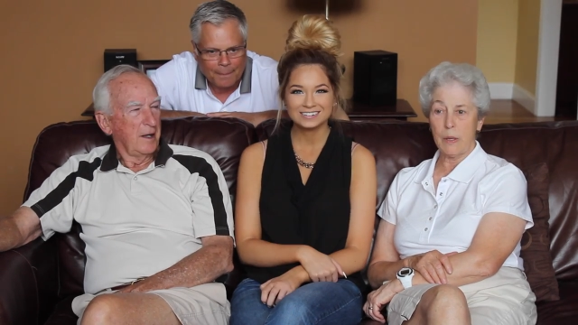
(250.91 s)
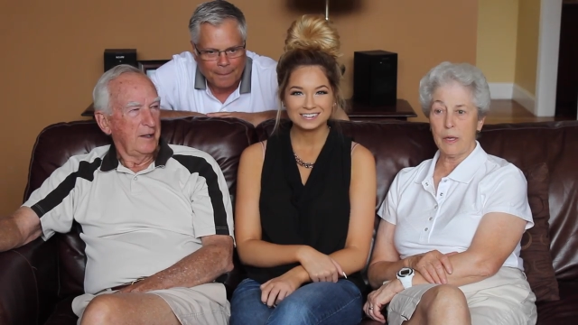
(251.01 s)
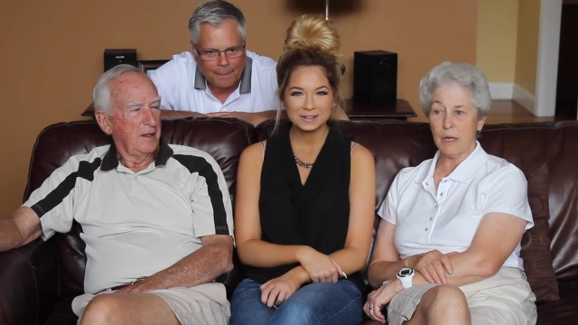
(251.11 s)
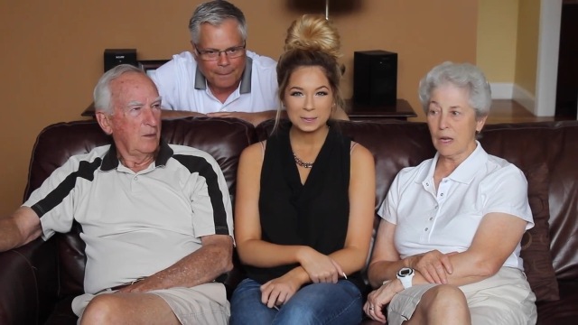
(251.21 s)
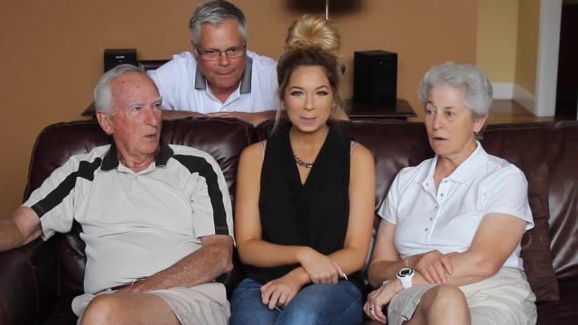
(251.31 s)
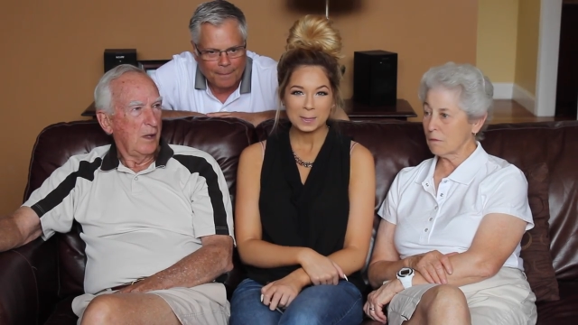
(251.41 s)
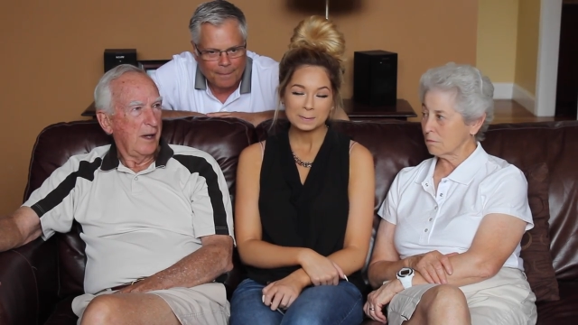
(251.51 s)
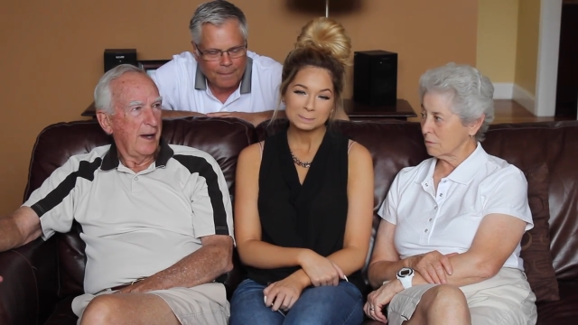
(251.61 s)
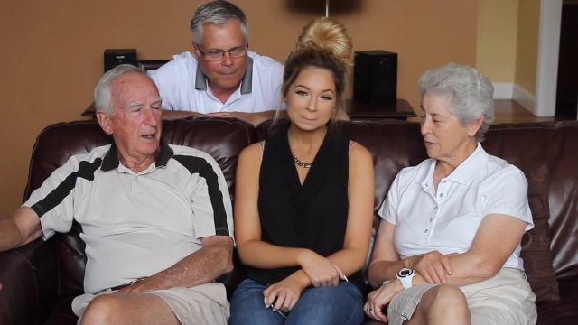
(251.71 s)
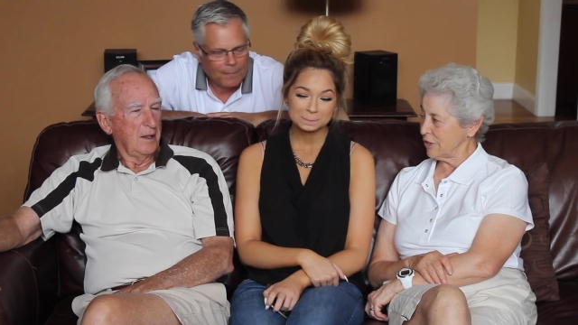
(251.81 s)

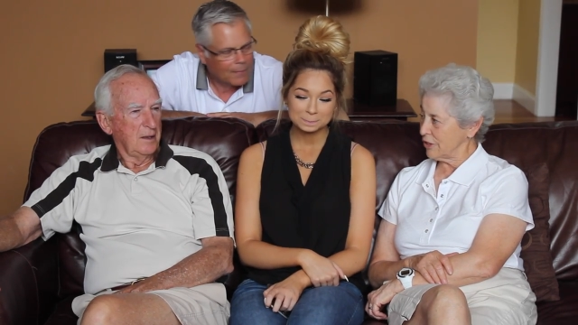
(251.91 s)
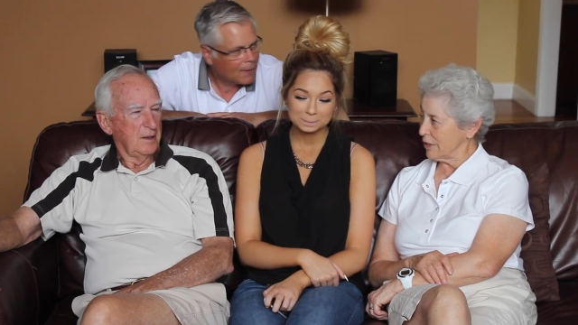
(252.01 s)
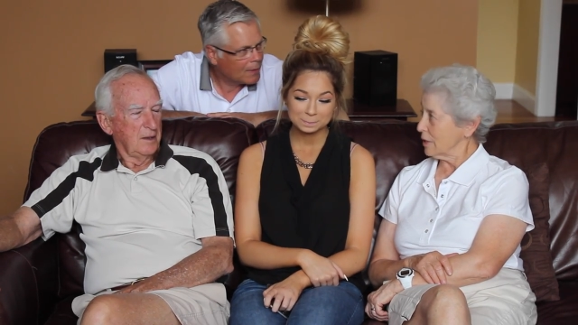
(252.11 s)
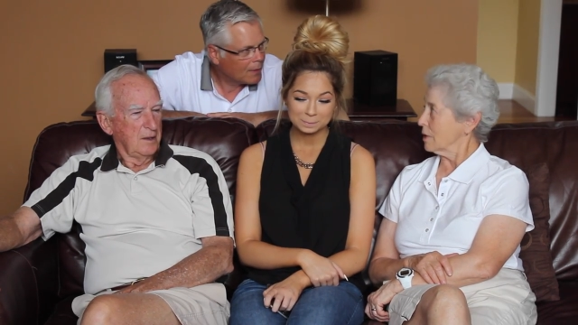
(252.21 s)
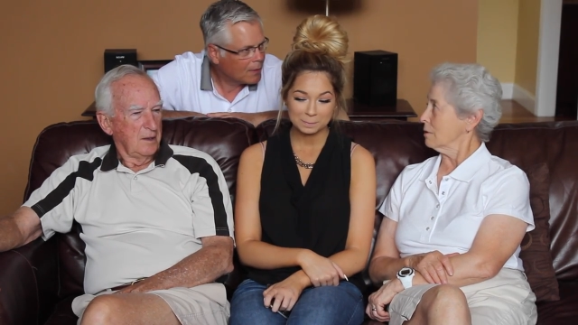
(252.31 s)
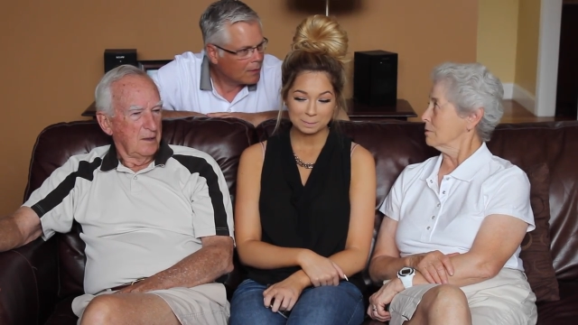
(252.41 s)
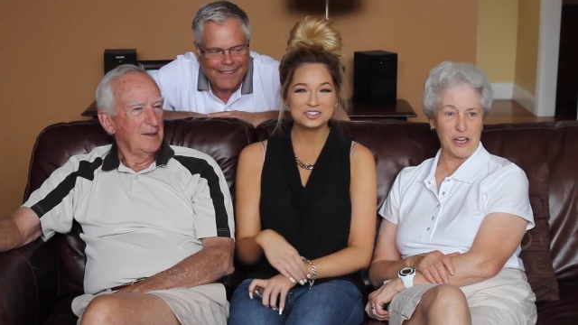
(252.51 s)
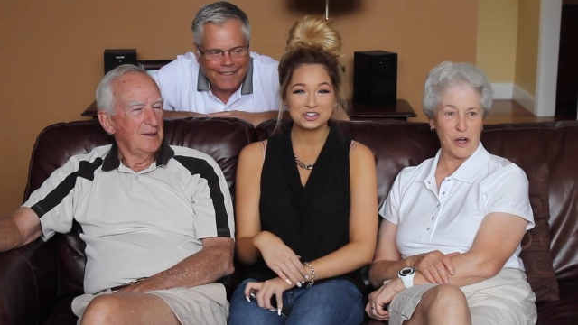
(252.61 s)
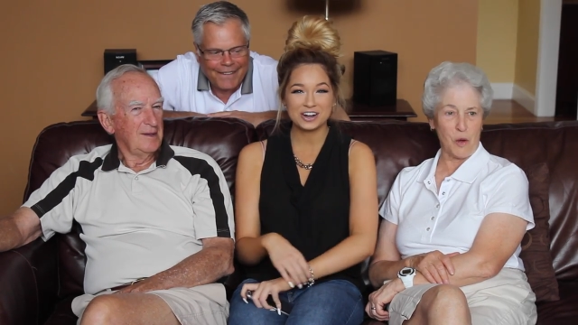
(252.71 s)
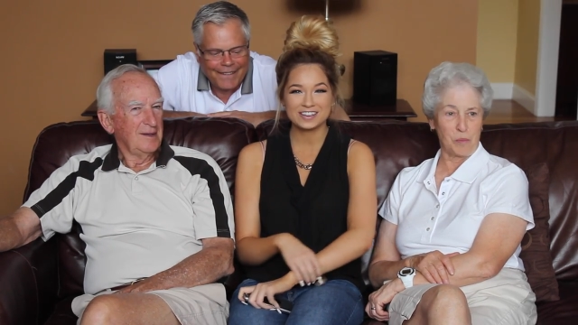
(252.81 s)
Speaker 1: YOLO. YOLO.
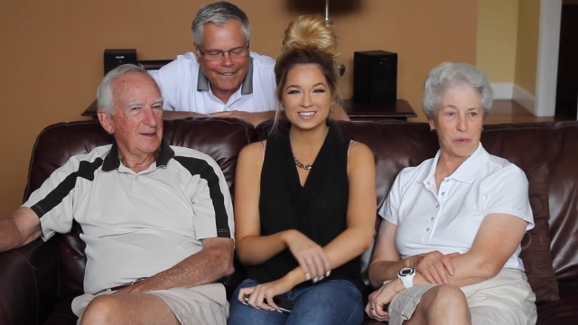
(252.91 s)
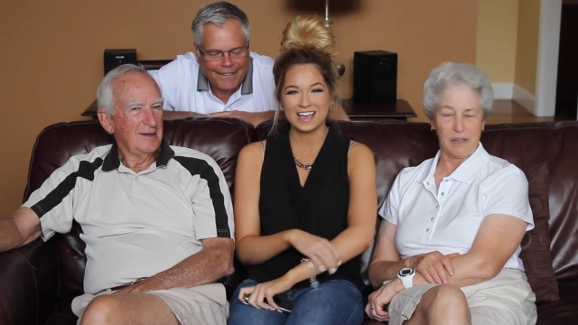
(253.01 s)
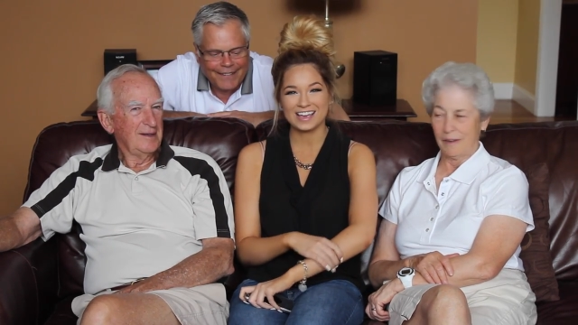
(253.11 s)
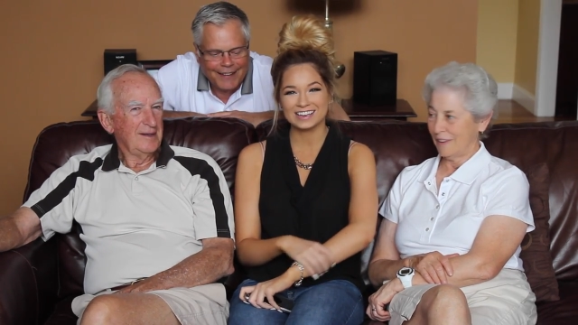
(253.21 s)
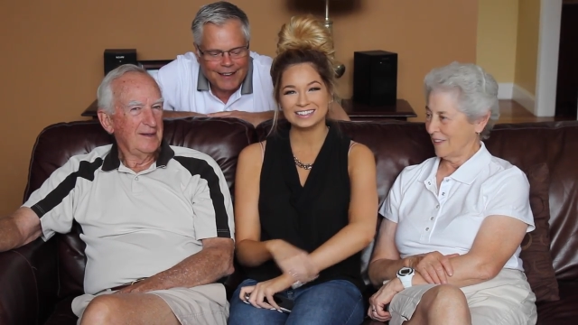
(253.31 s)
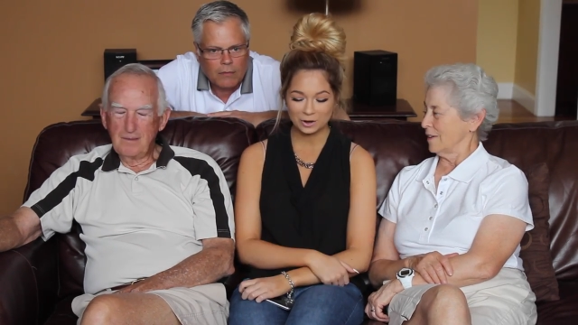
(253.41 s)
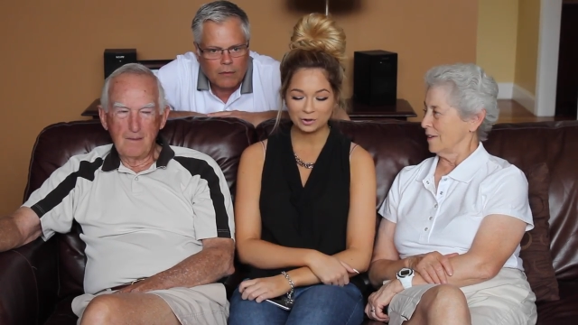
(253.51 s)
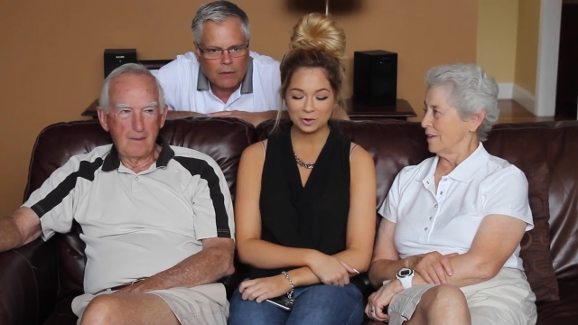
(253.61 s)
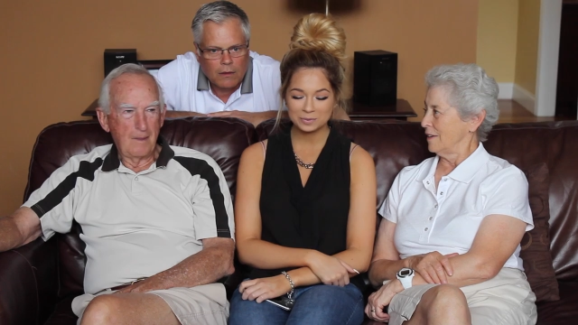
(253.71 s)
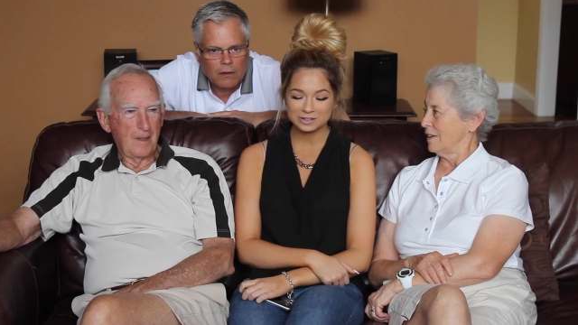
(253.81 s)
Drake sang it.
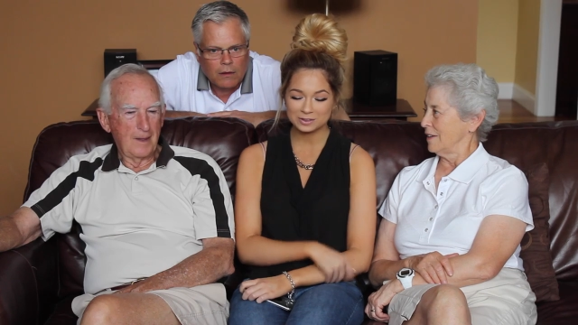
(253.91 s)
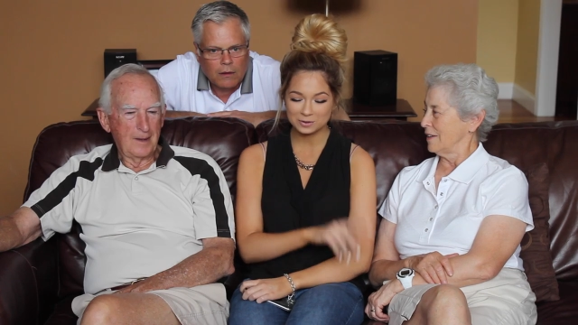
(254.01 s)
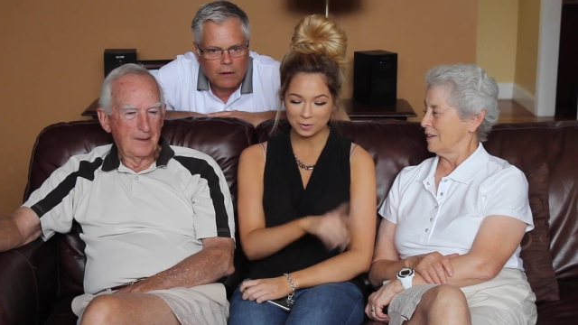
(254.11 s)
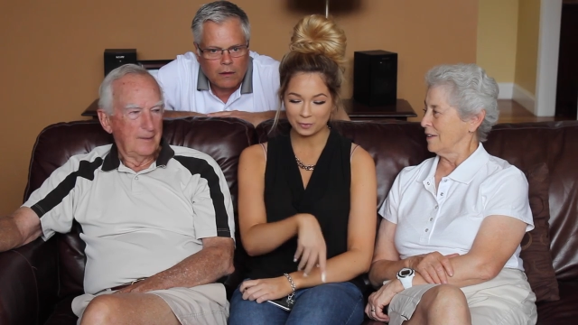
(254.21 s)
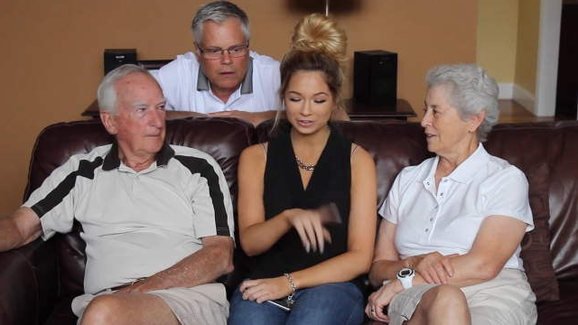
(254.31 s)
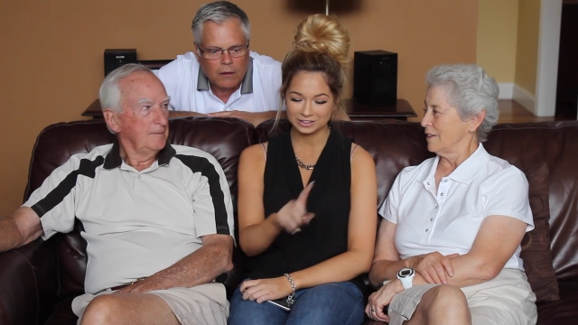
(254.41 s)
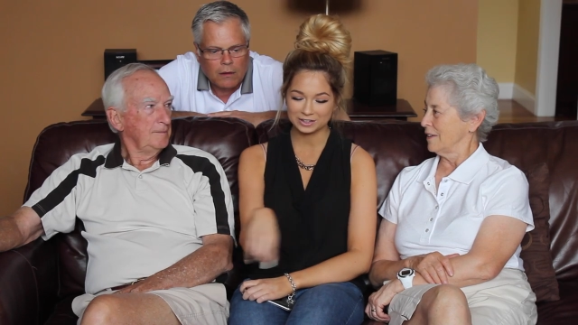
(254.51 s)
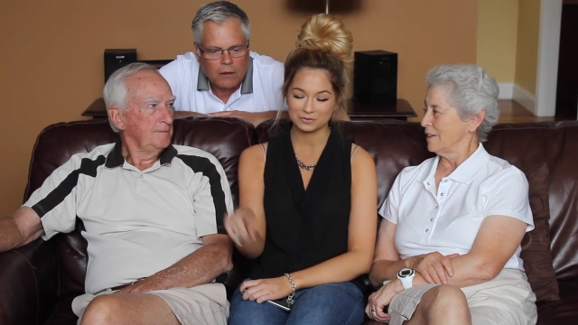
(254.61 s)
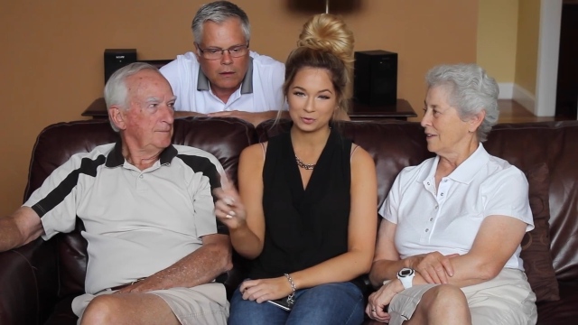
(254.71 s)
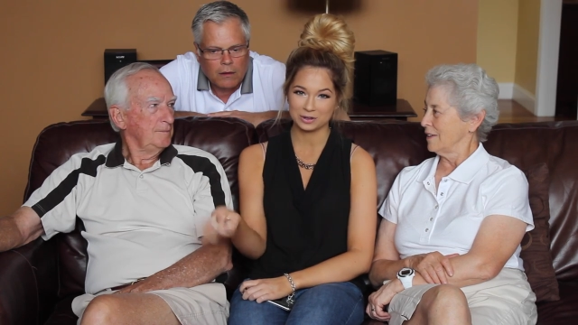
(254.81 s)
YOLO means you only
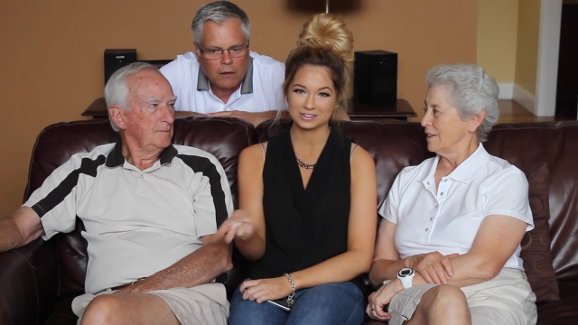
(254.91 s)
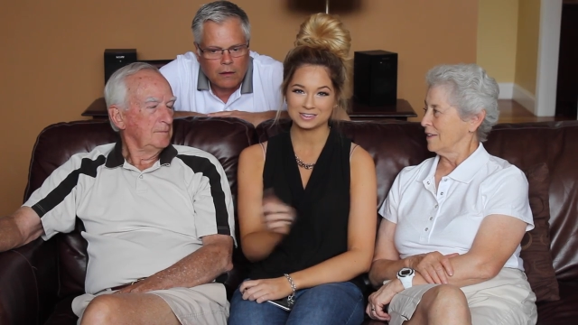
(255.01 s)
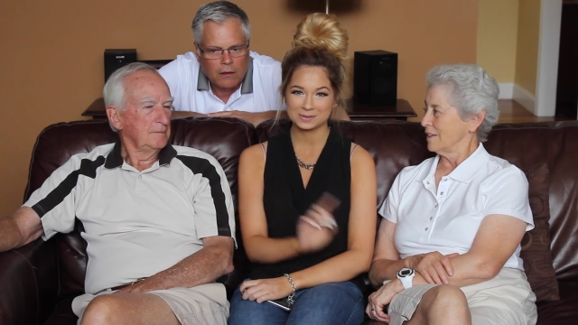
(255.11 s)
live once.